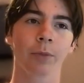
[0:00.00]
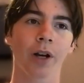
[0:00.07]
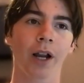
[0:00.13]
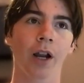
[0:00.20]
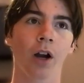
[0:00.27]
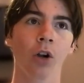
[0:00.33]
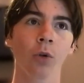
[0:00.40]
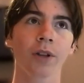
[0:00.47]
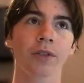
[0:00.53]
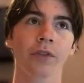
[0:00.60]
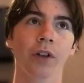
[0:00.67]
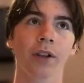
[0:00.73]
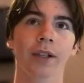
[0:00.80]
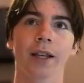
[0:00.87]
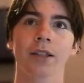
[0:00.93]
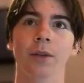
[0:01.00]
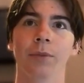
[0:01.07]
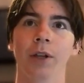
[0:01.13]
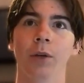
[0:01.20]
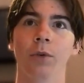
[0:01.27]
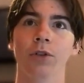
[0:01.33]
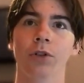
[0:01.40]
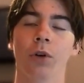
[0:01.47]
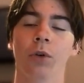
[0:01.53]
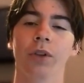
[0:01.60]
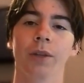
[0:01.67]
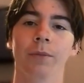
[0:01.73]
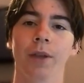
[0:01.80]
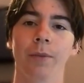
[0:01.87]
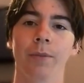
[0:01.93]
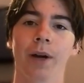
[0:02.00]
but I always felt like something was holding me